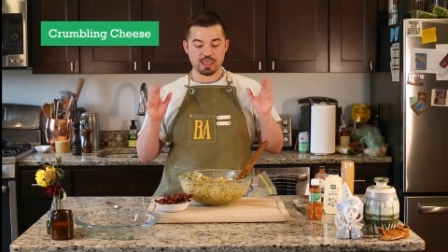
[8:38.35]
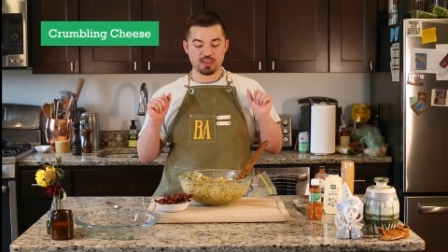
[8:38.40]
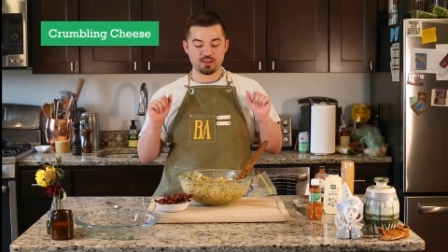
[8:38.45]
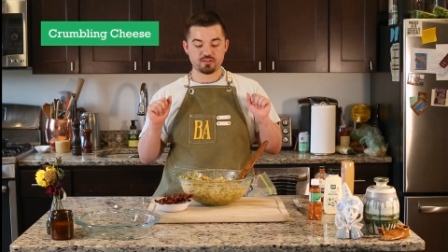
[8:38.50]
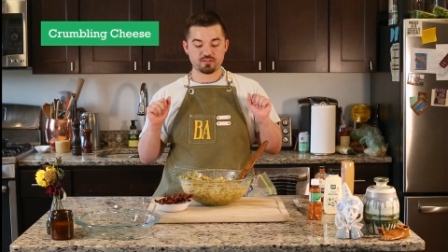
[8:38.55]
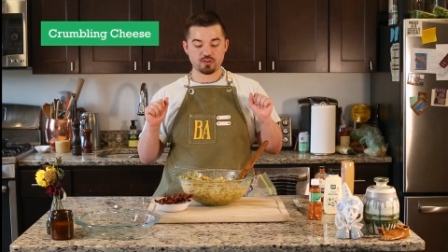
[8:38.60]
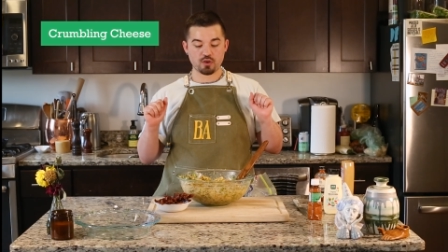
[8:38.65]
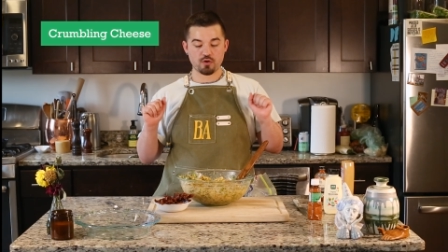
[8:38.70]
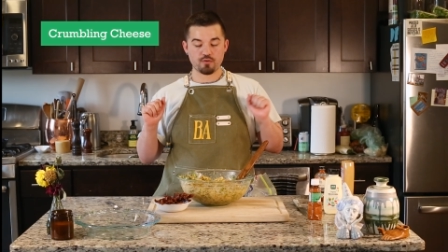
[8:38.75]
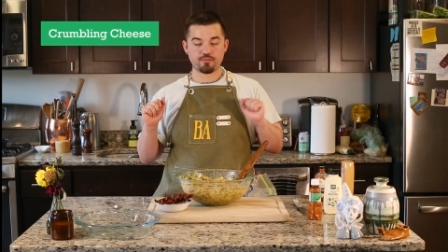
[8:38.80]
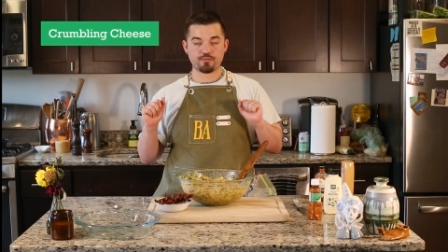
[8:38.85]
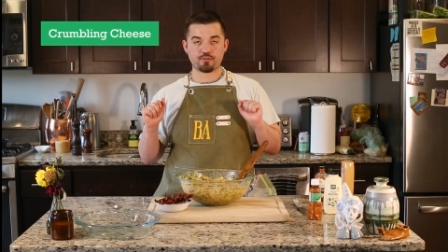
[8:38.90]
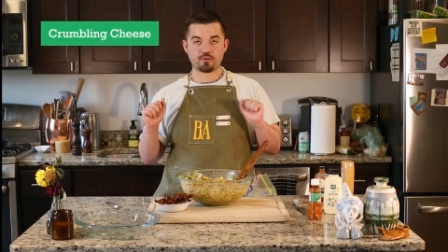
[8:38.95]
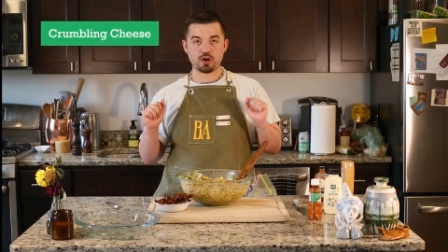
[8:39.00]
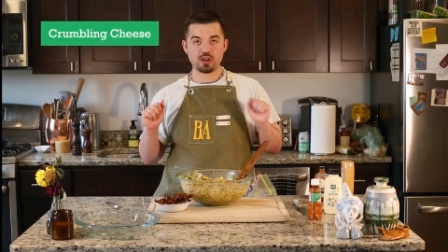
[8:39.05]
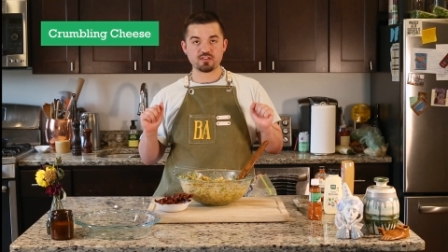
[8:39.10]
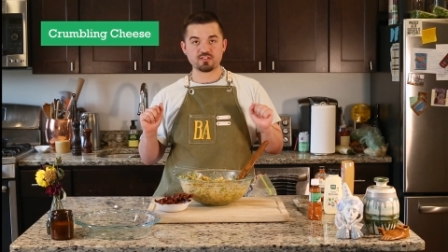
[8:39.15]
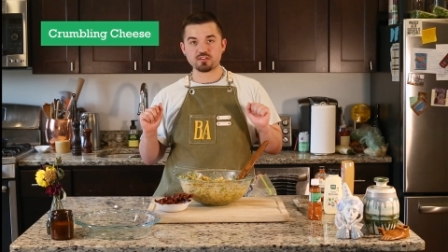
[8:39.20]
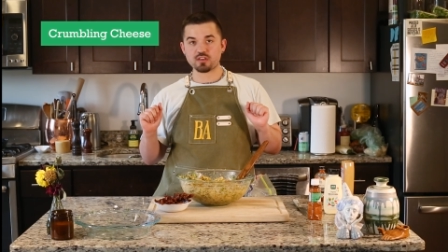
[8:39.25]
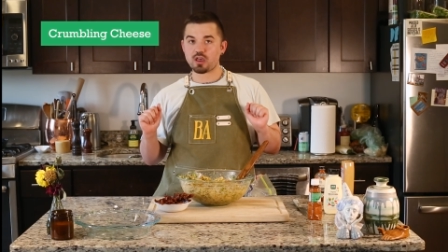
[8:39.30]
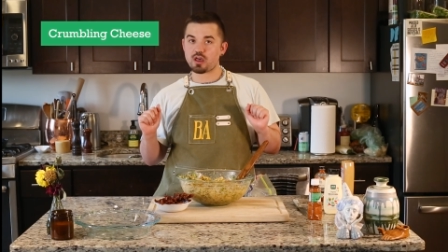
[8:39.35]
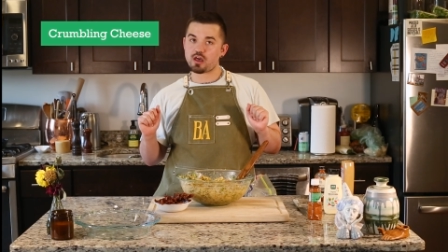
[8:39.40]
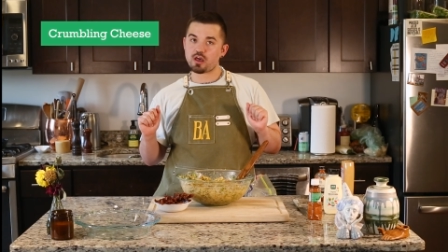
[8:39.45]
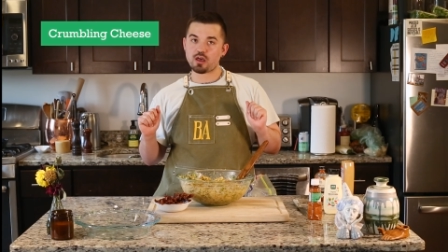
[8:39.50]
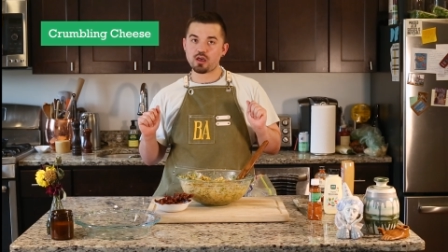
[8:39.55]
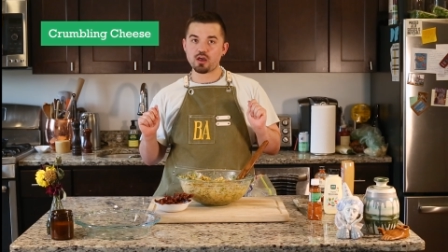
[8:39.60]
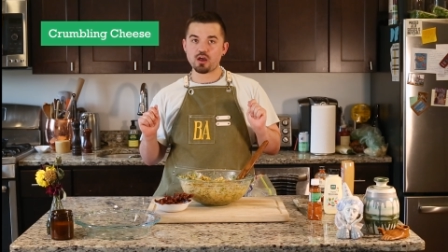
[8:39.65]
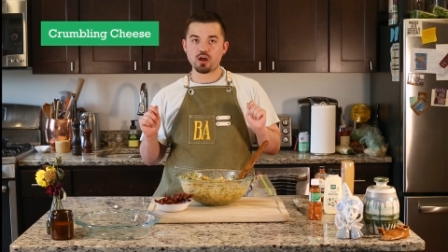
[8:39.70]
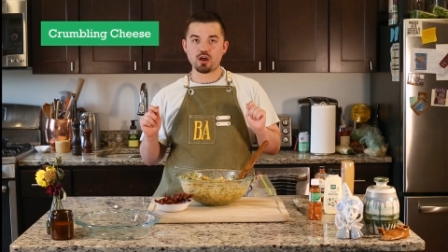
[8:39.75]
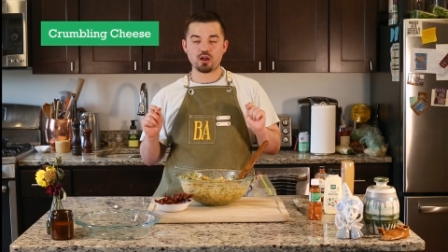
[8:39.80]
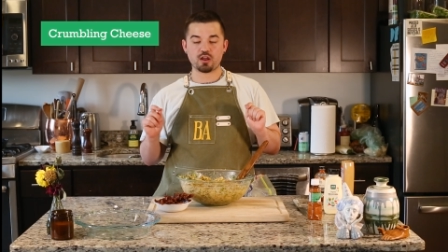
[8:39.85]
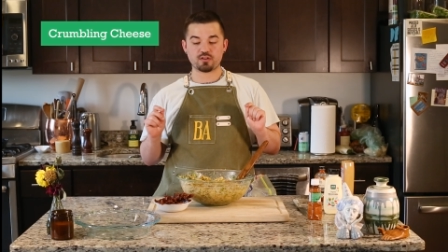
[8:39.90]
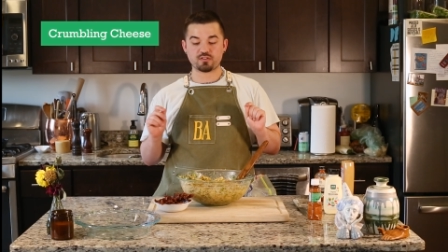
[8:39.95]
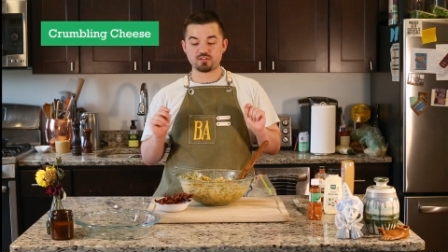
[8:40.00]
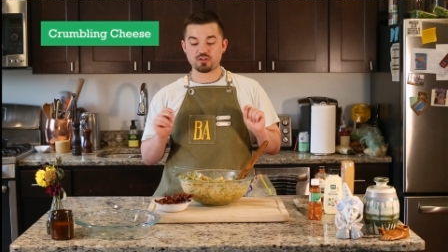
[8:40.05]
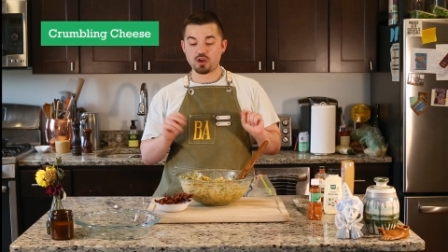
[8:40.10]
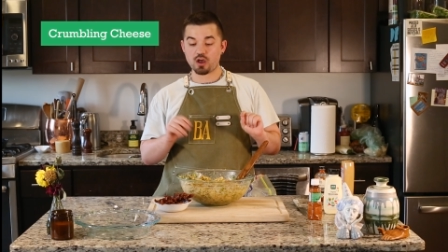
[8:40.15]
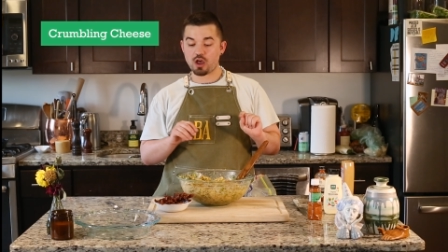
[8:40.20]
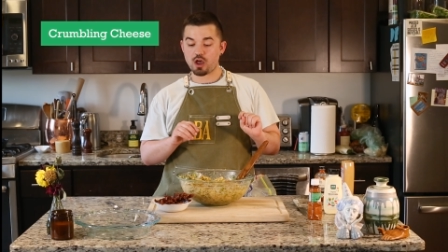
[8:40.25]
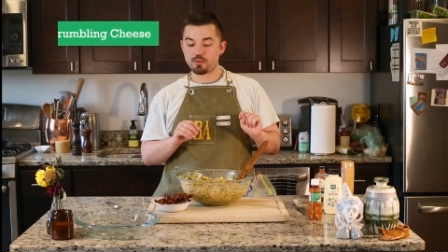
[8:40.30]
queso fresca on
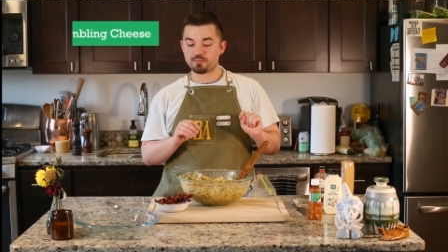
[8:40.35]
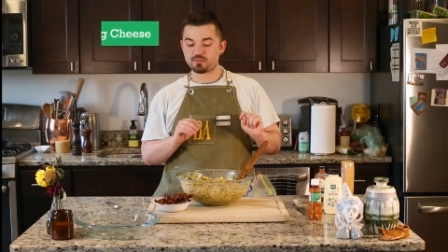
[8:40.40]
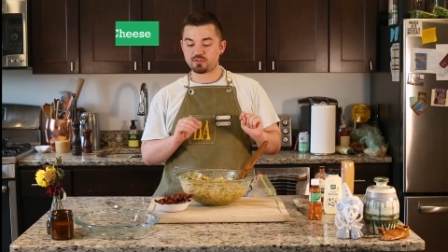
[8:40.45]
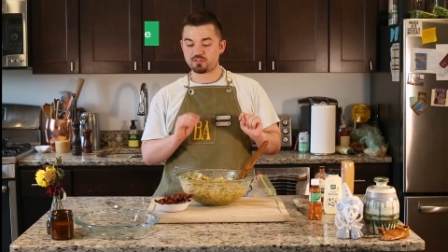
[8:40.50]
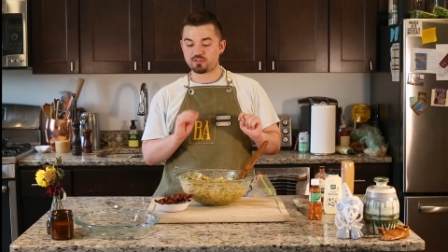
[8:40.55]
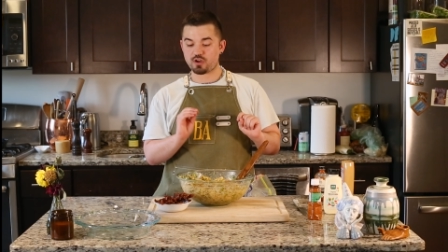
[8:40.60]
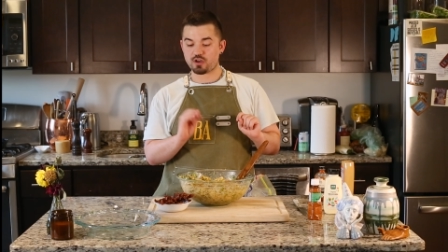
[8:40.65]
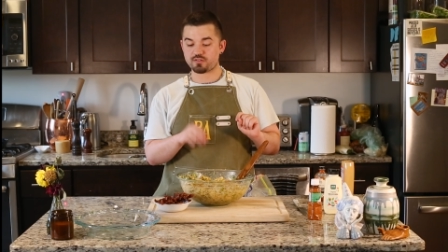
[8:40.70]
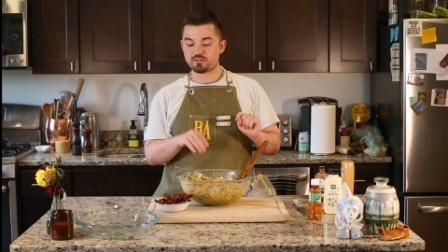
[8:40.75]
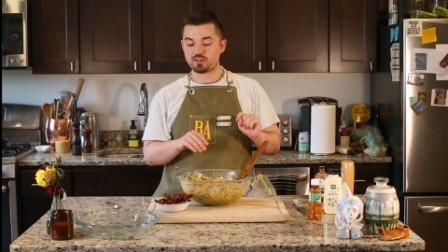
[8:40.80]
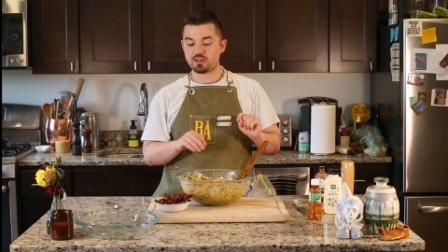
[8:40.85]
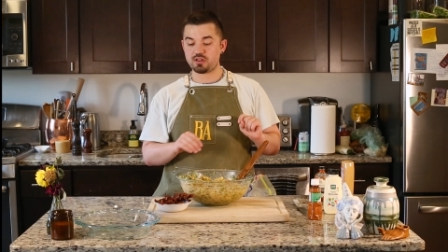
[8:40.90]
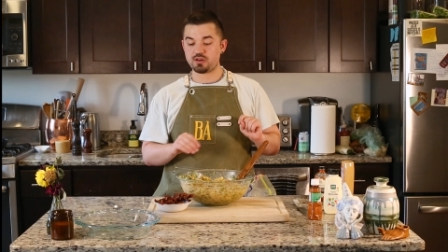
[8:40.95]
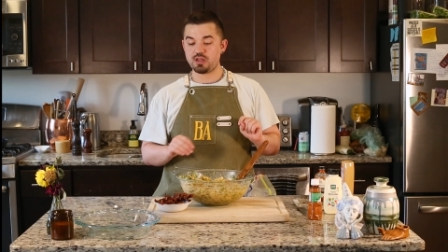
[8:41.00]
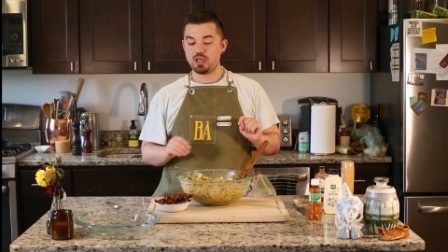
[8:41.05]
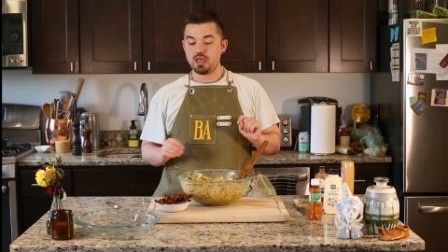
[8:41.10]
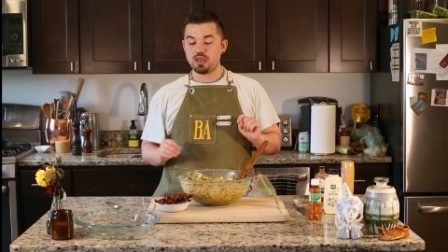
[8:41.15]
top to toss in.